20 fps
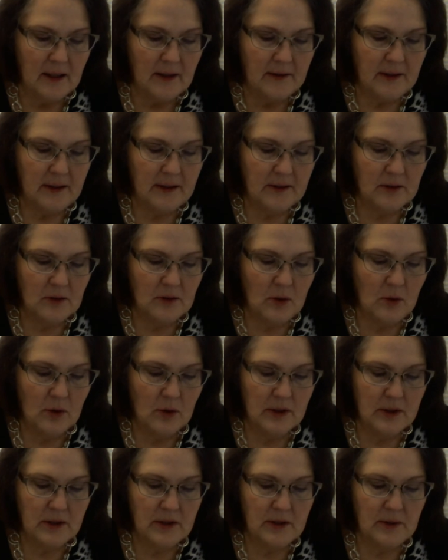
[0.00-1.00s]
This
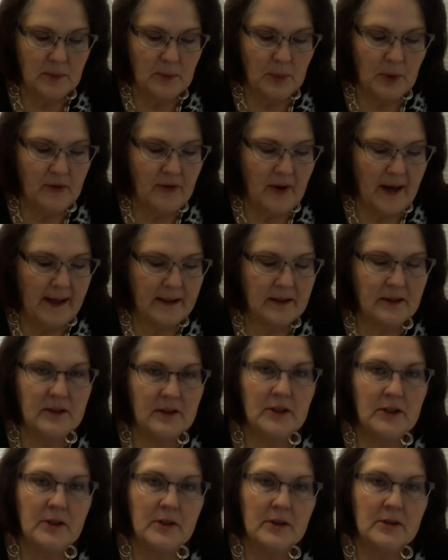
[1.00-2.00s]
course provides
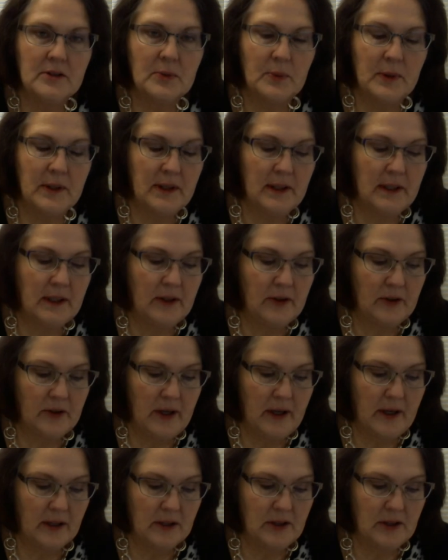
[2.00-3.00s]
students with an
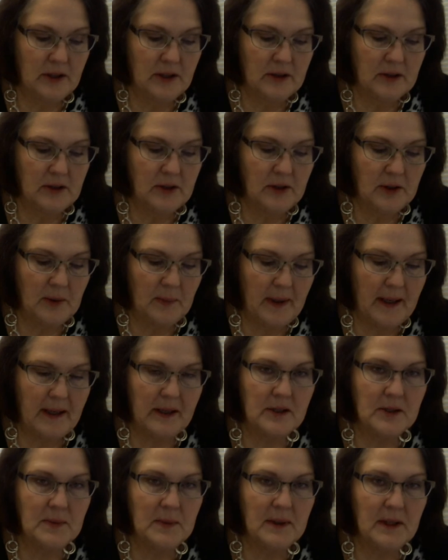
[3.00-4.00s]
introduction to the
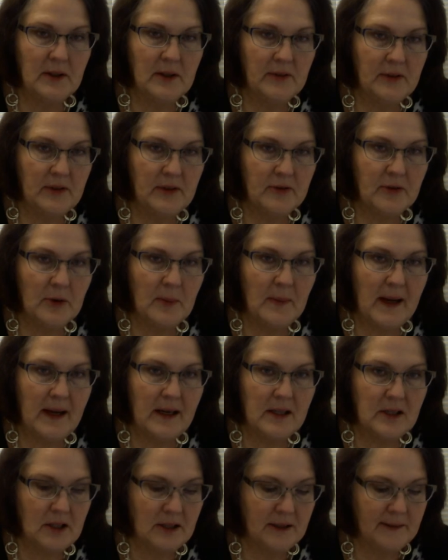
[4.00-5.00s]
management of
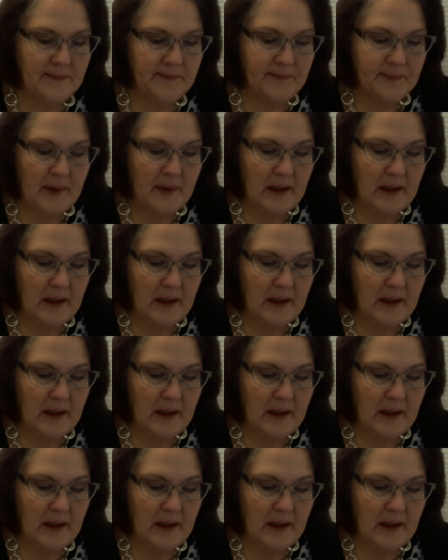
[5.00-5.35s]
information,